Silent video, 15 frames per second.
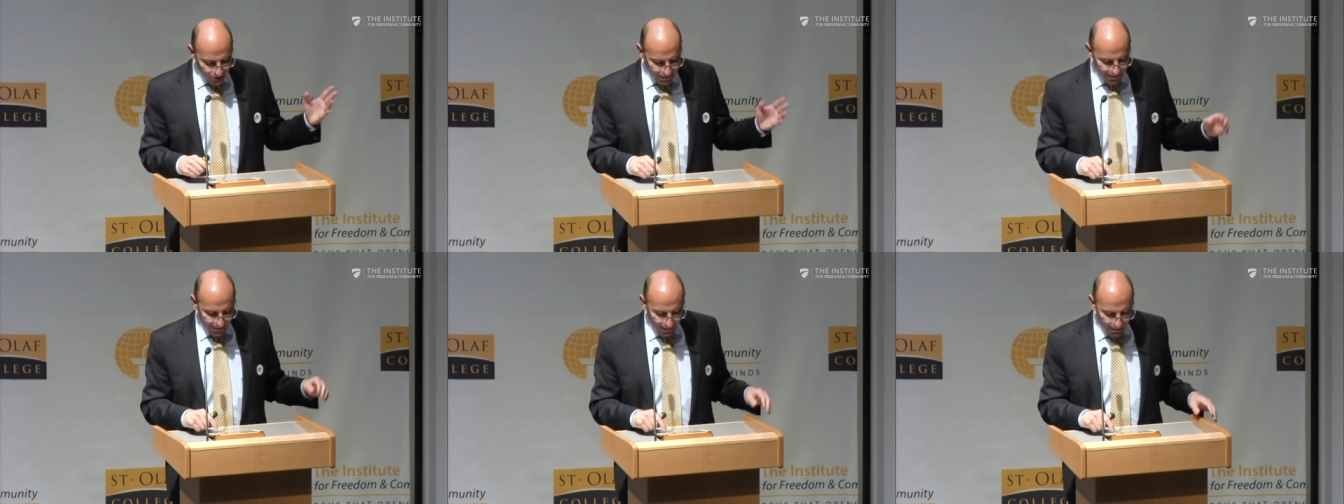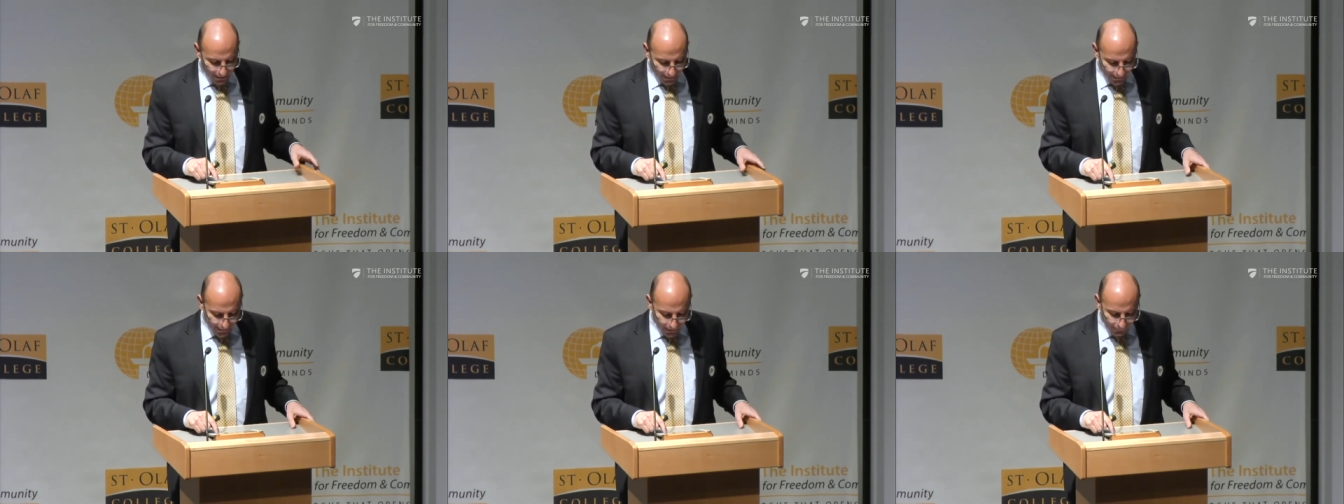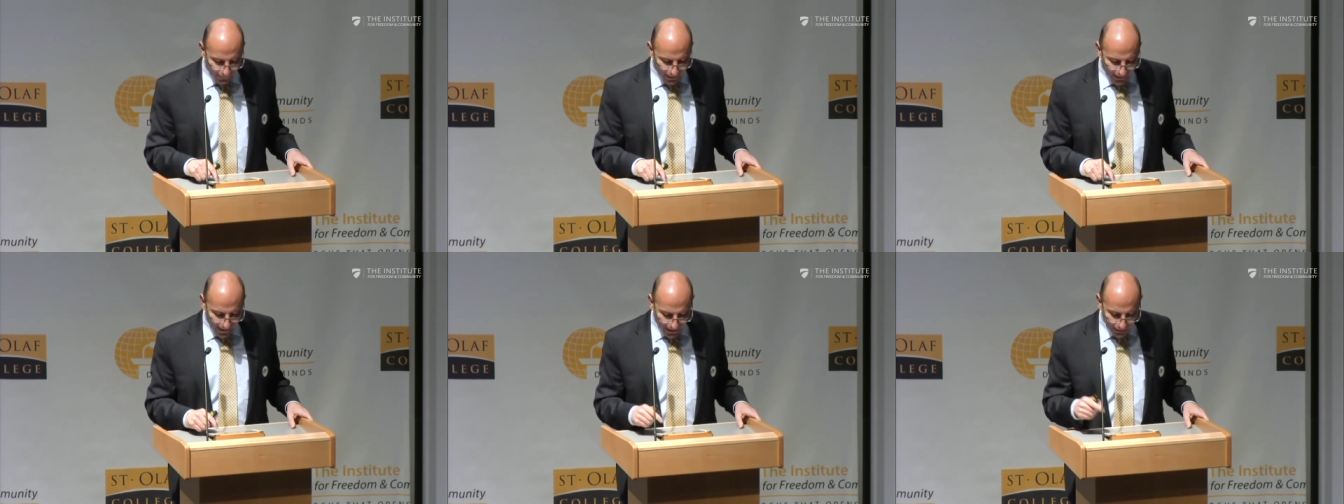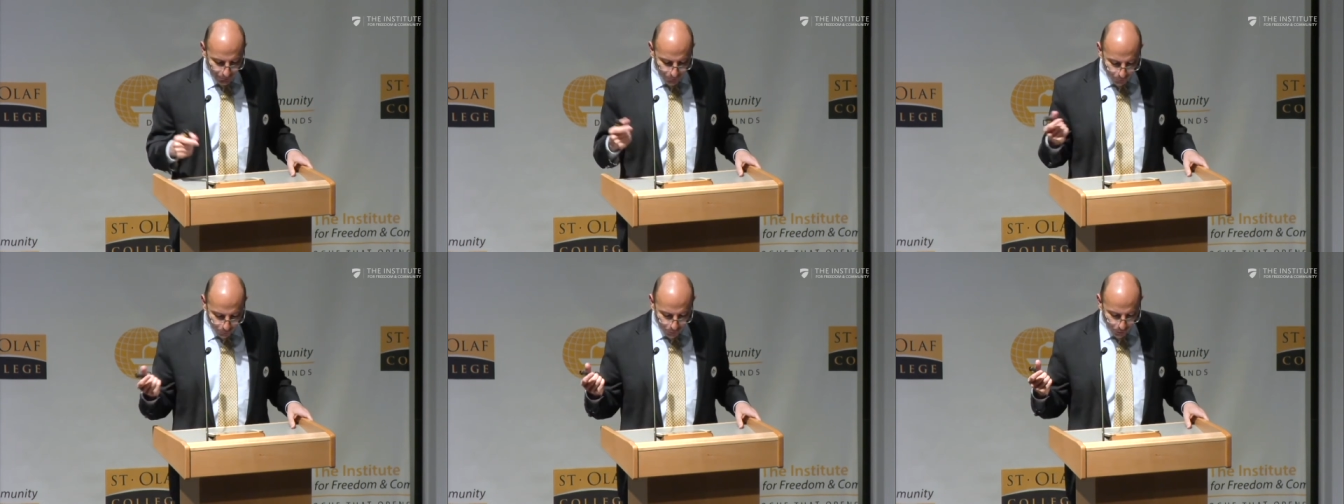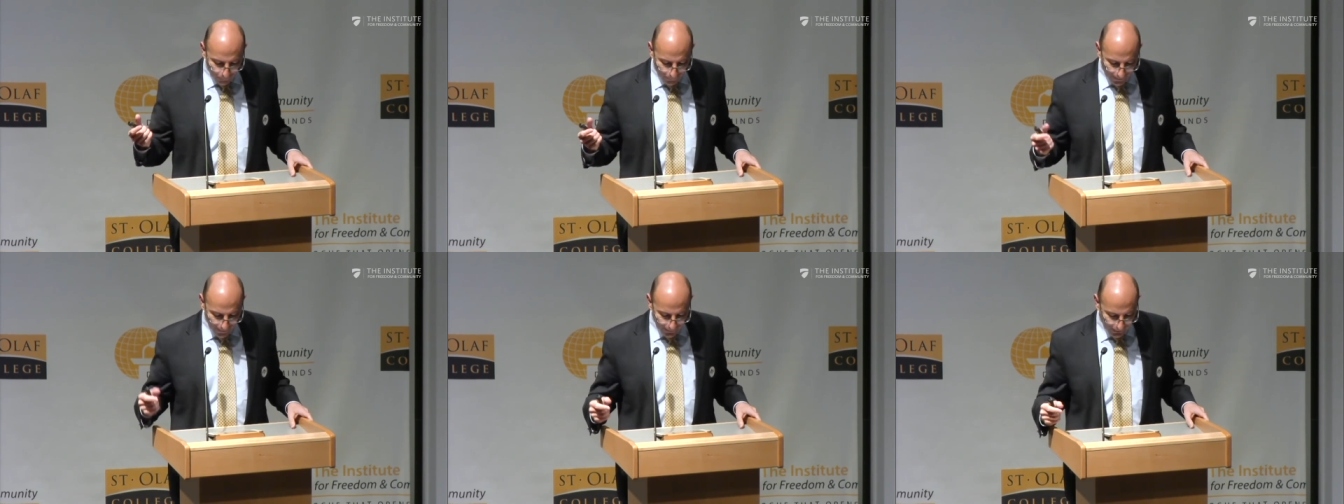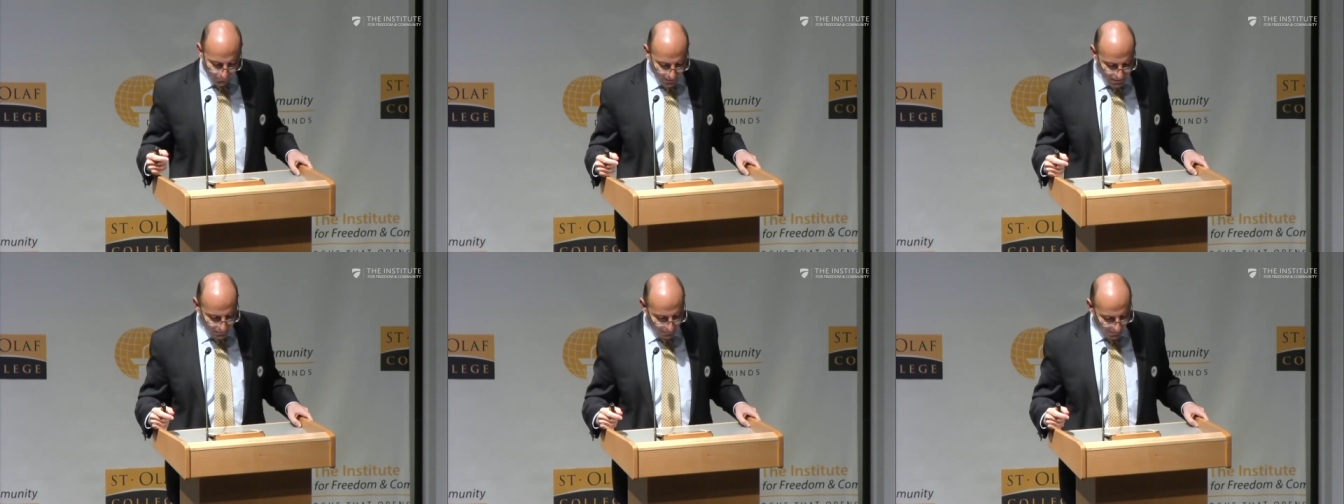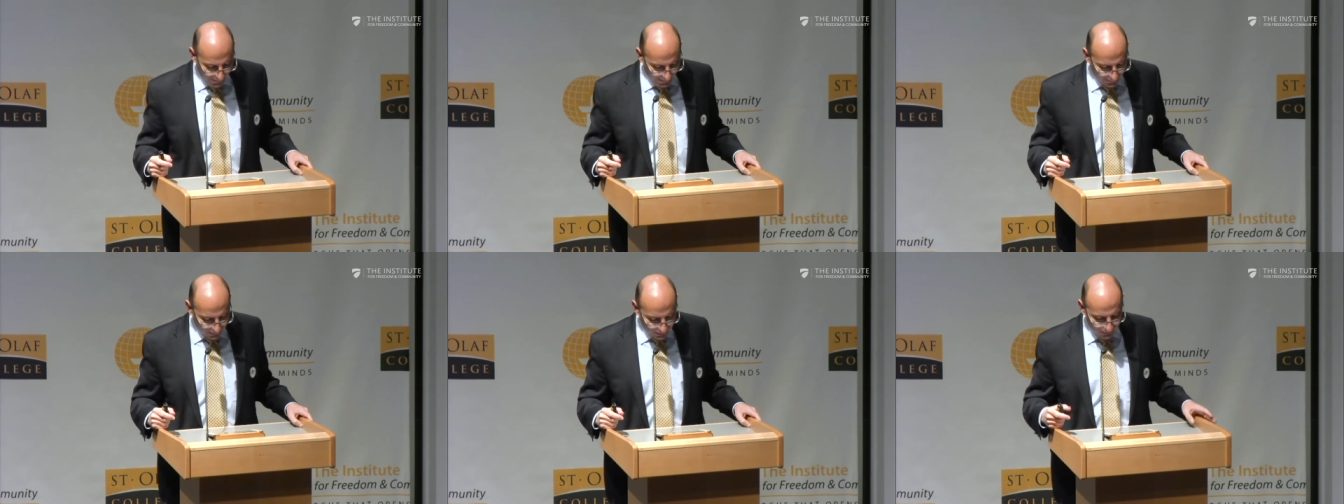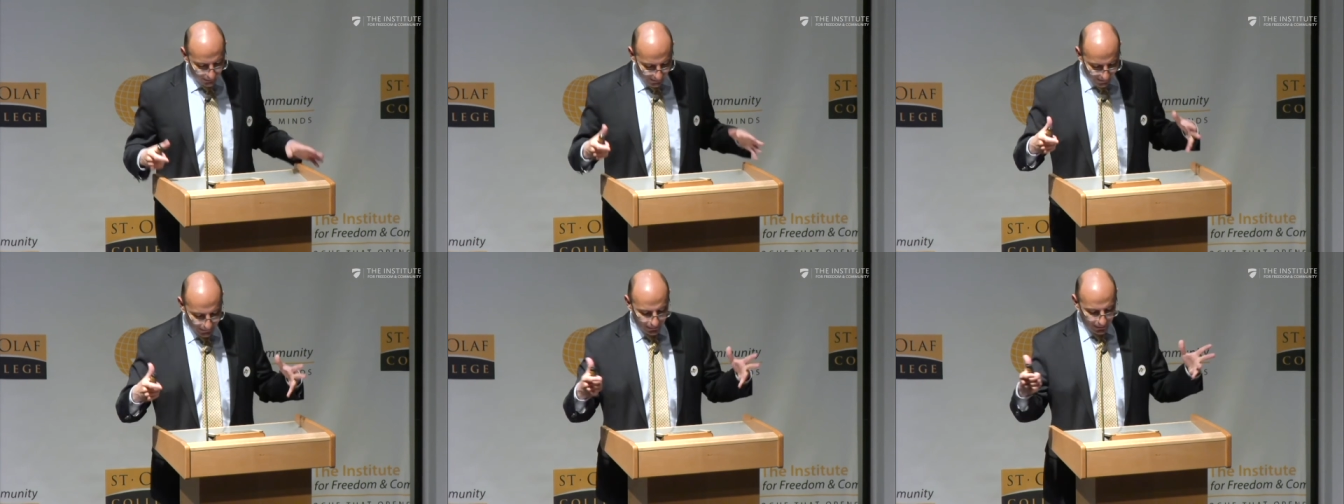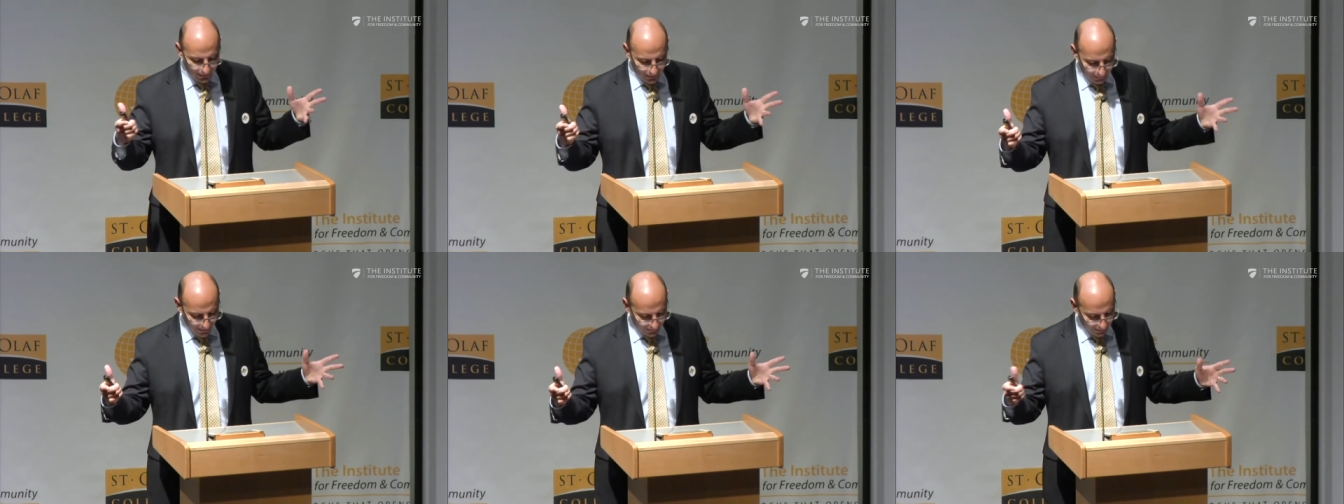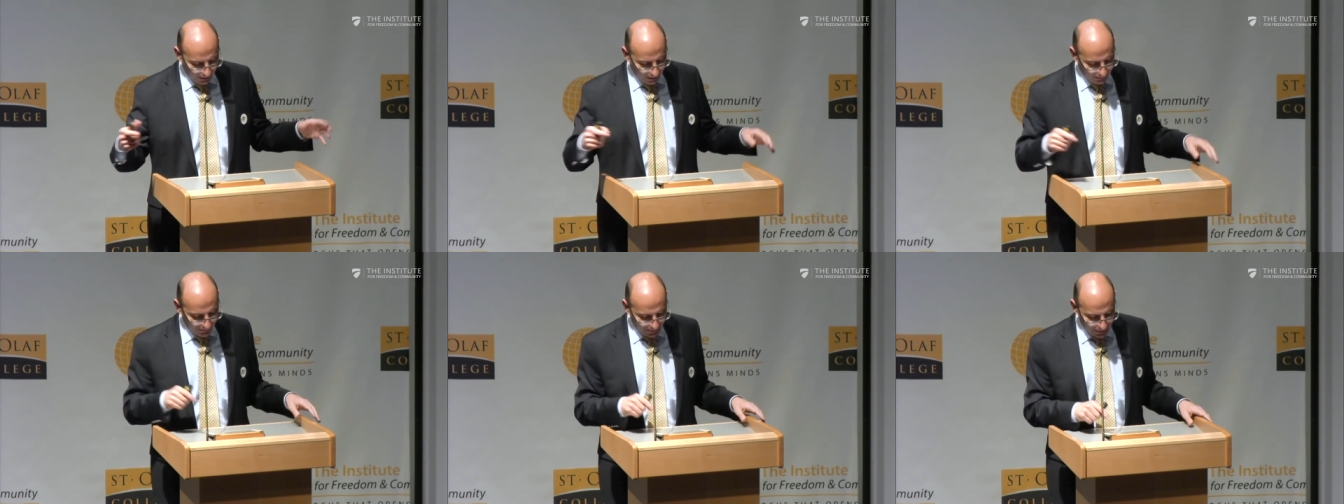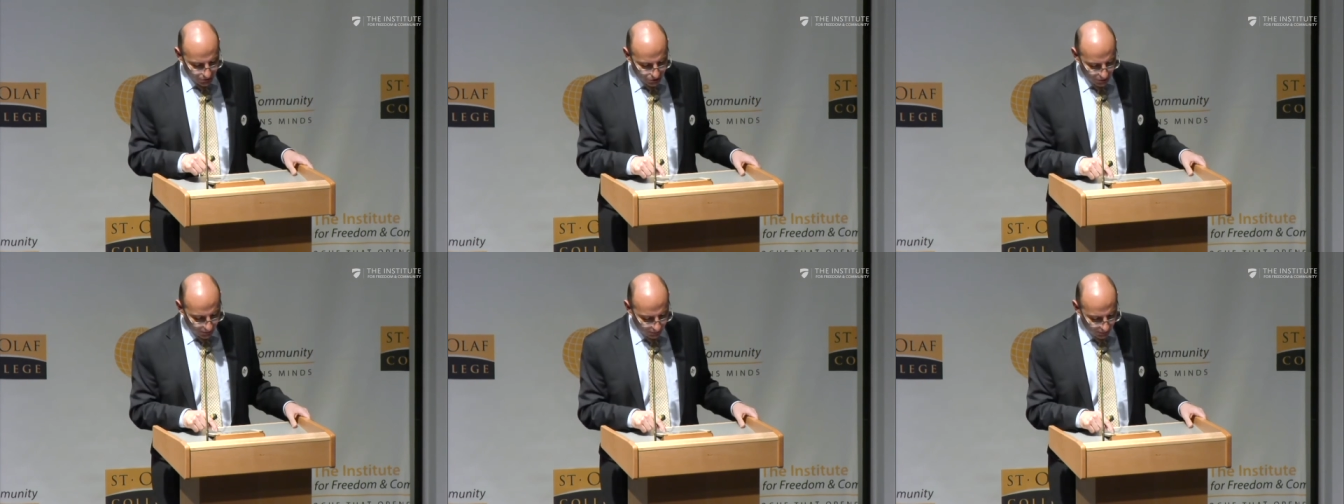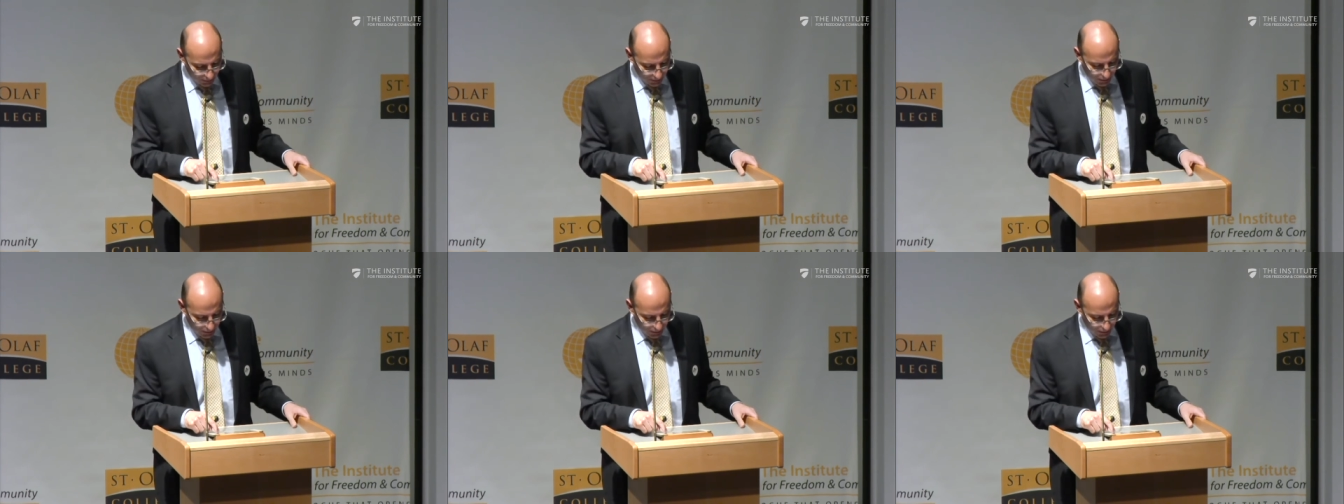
Israeli are given land to occupy in the West Bank and in the Bethlehem region,